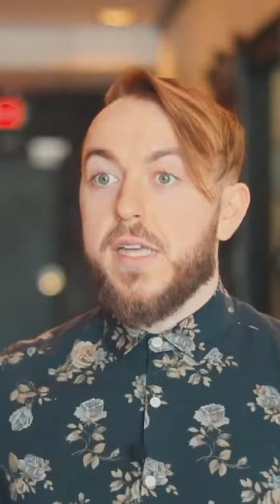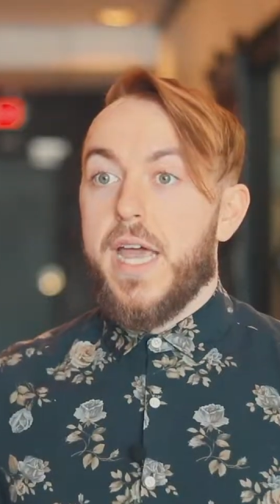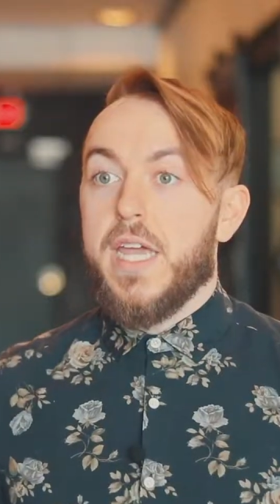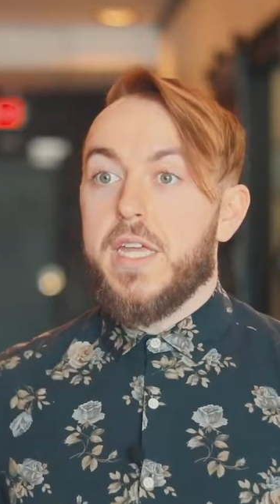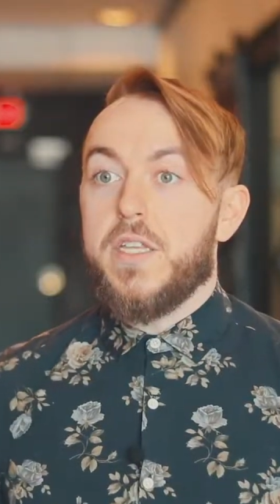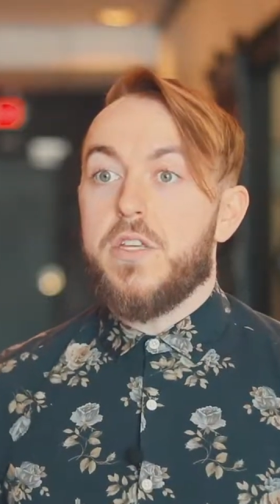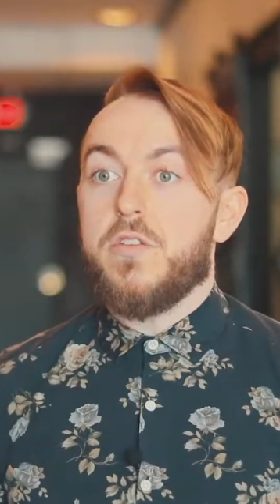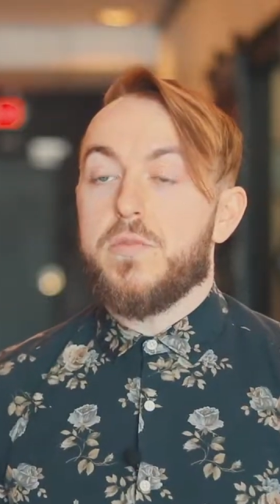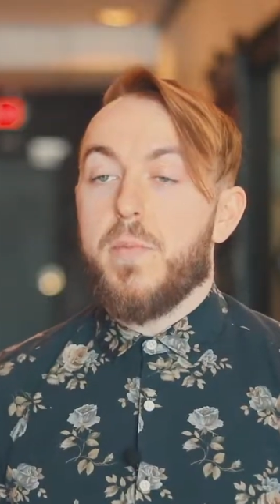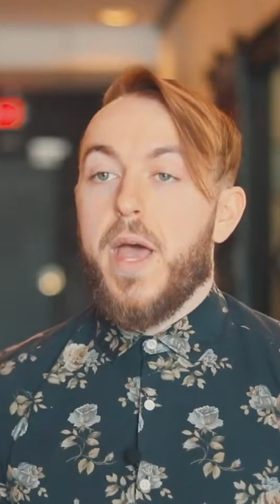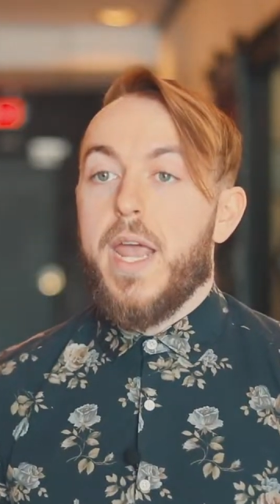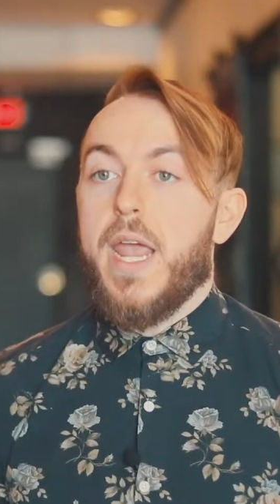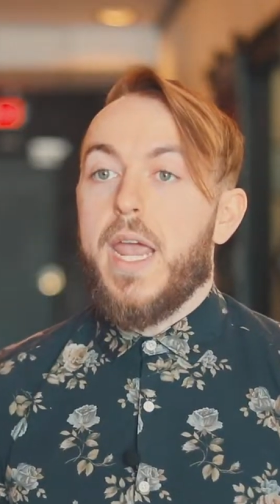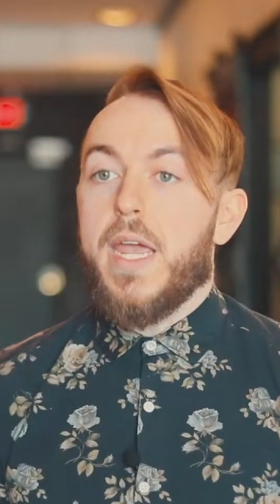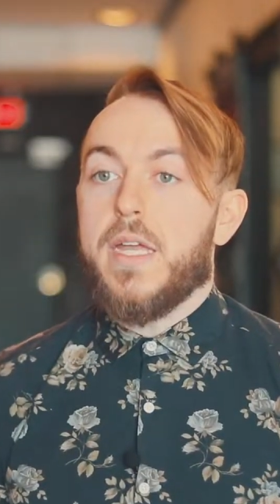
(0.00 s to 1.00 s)
I can use
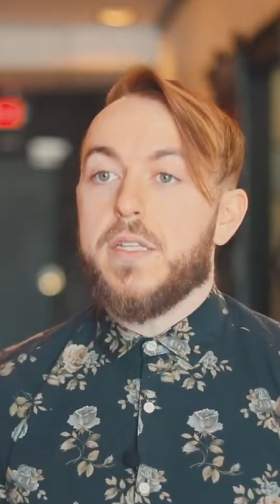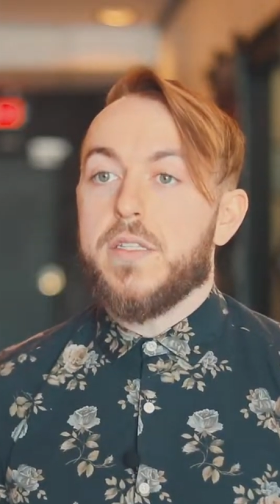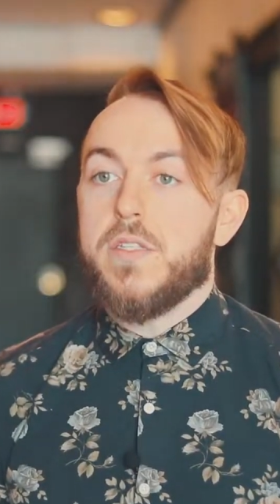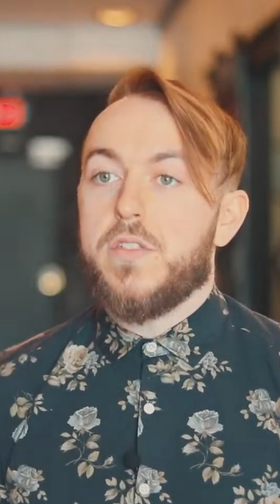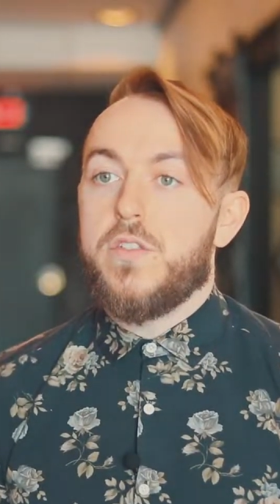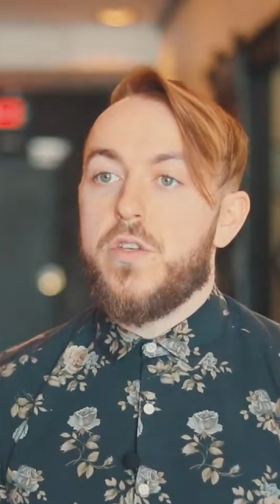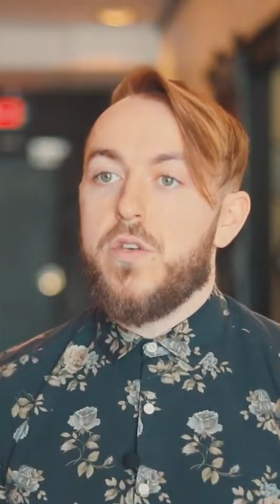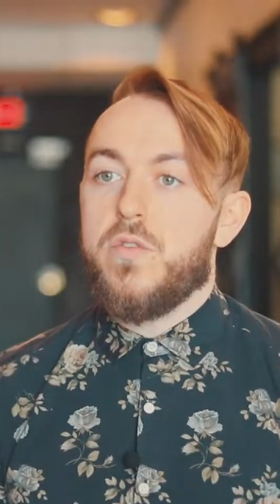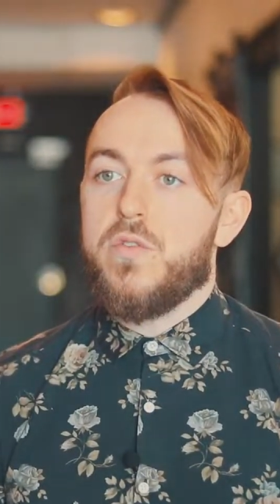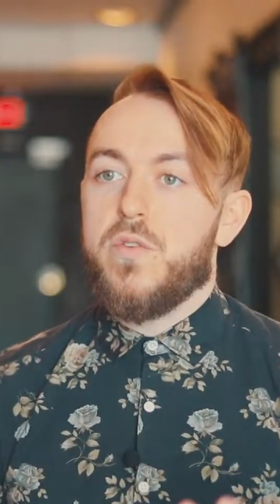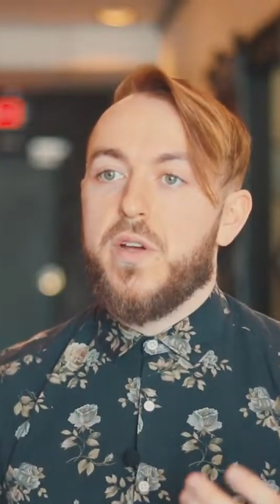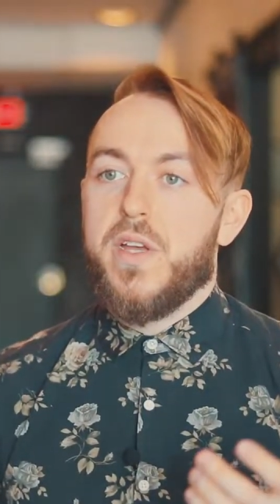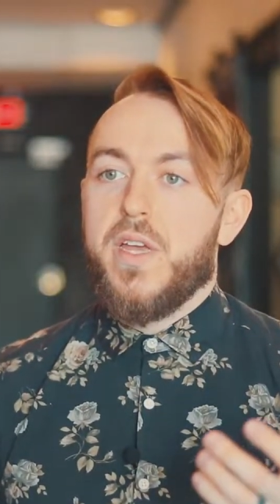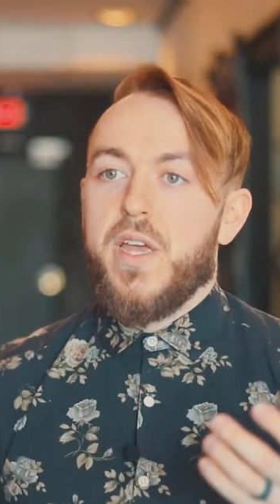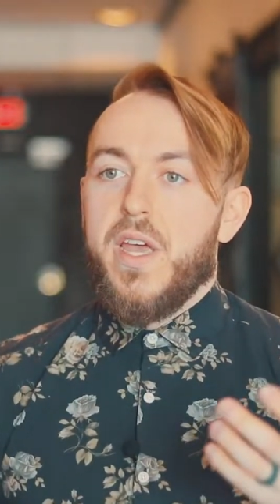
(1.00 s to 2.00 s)
my hands to
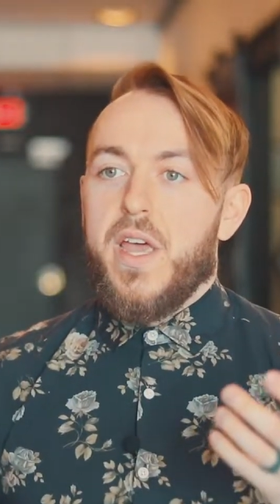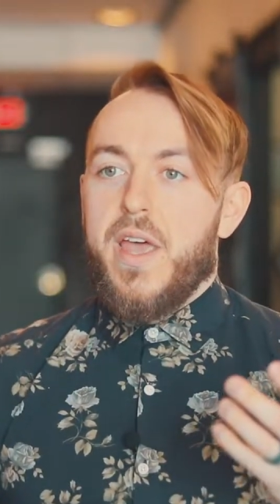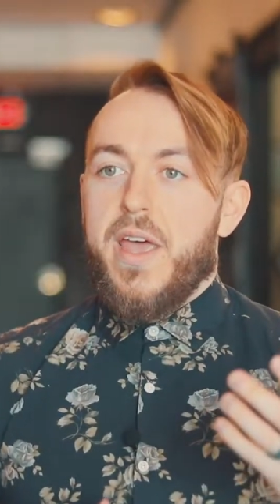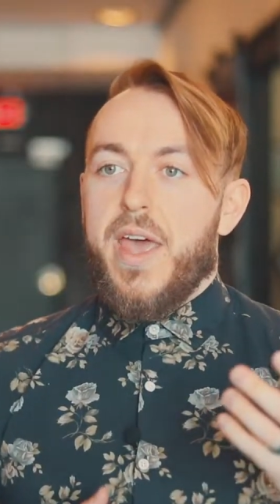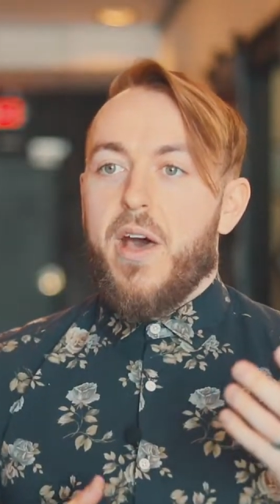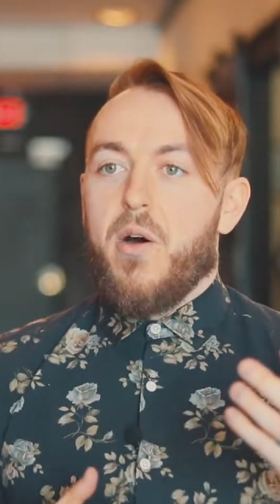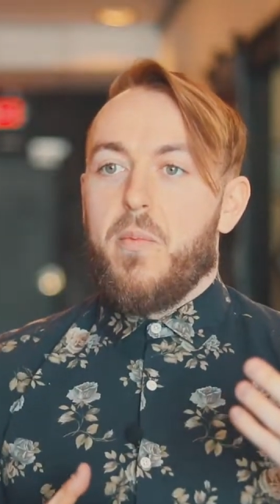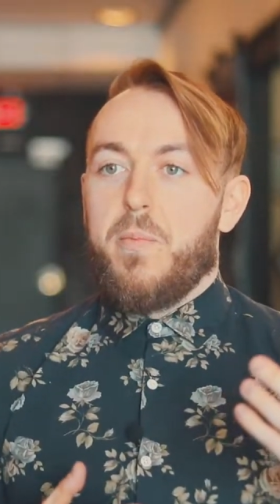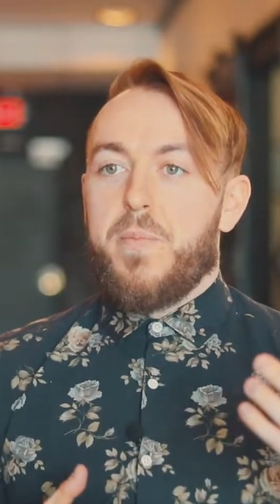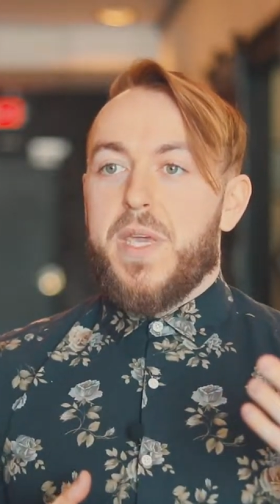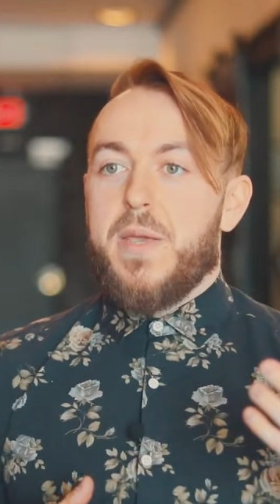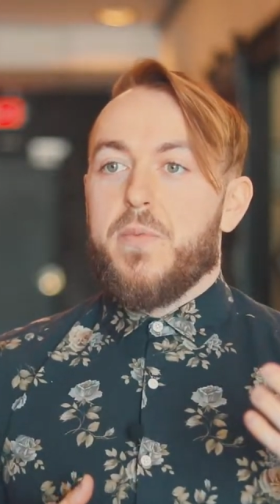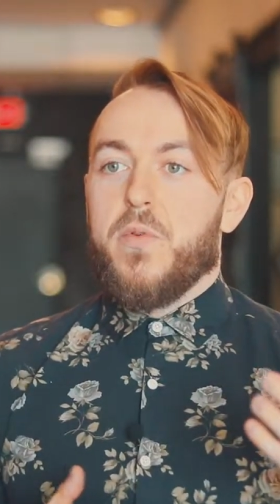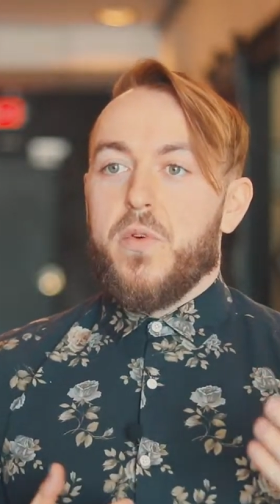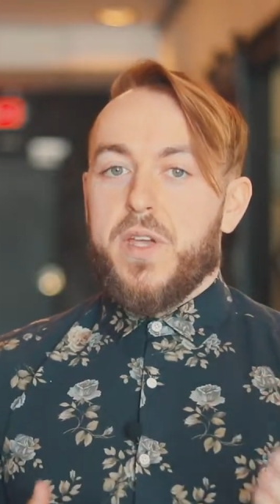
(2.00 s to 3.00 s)
help
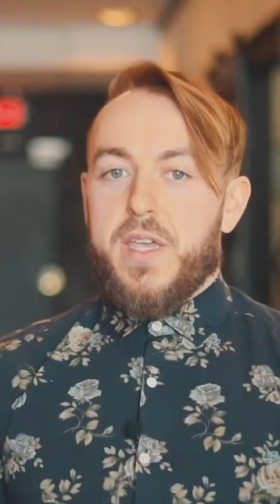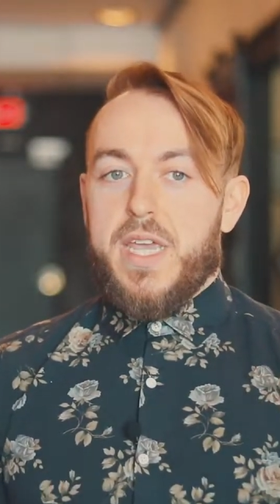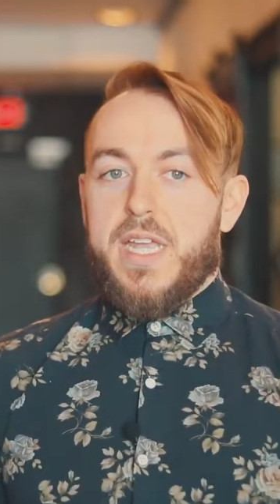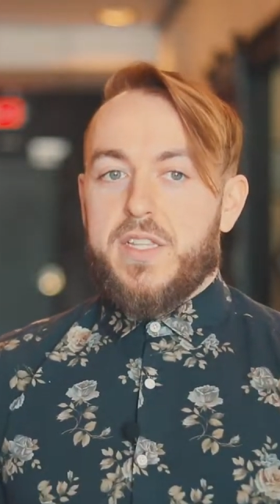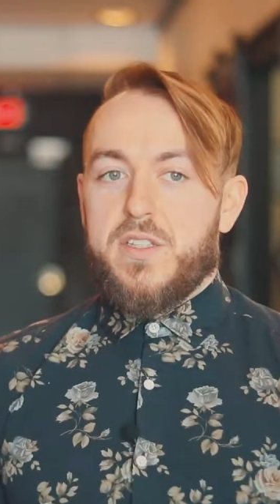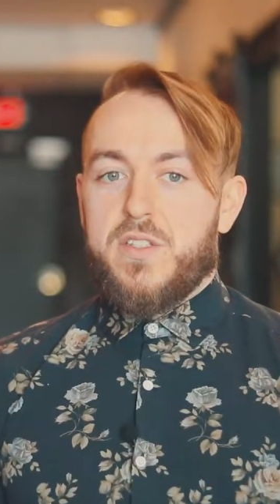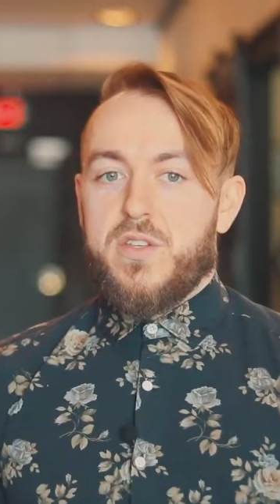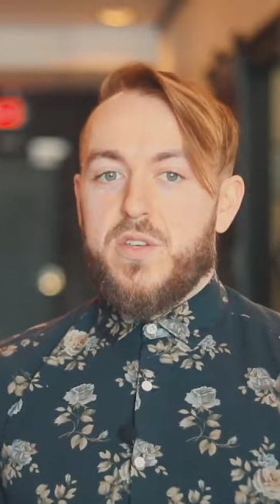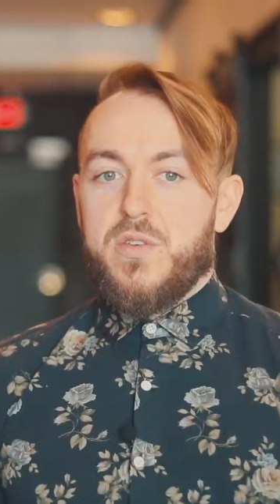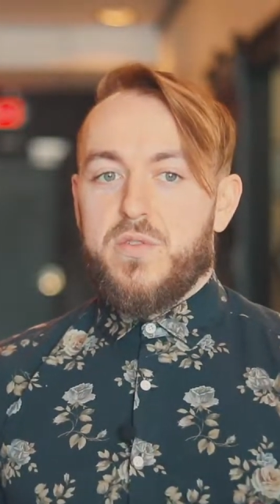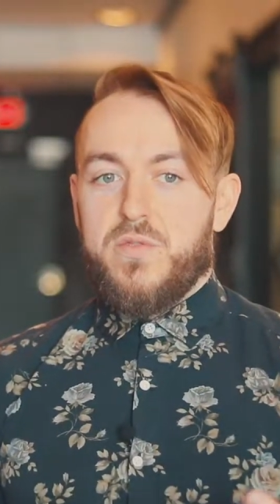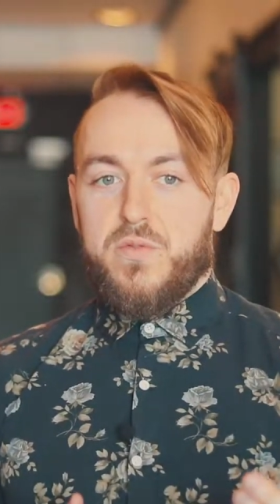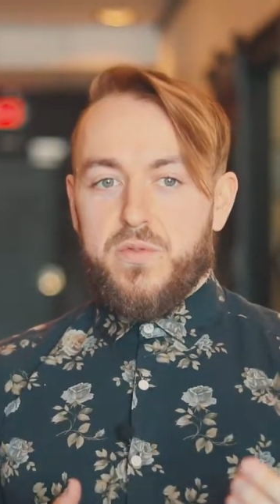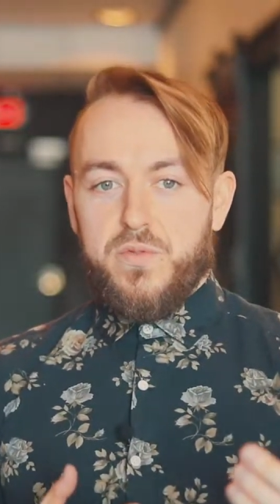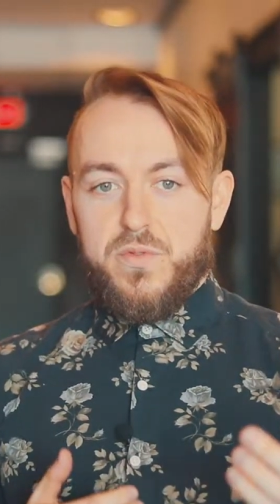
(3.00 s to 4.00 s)
people get
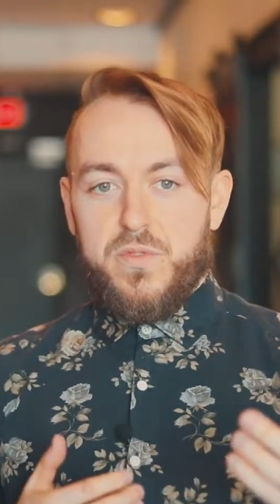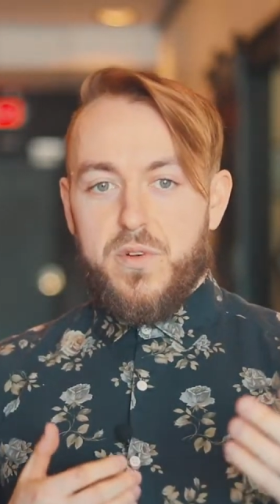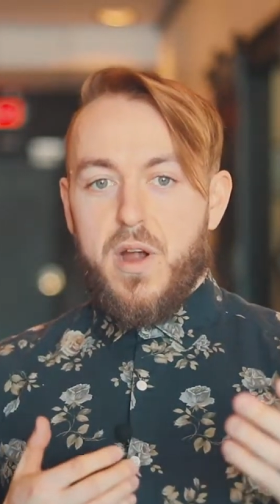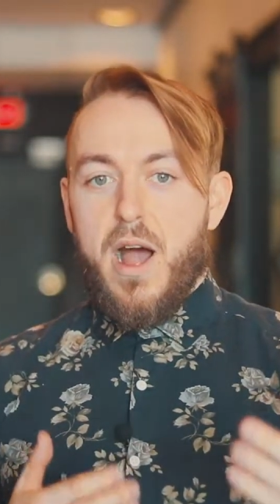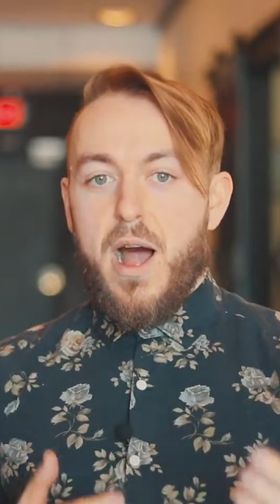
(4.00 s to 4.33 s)
to their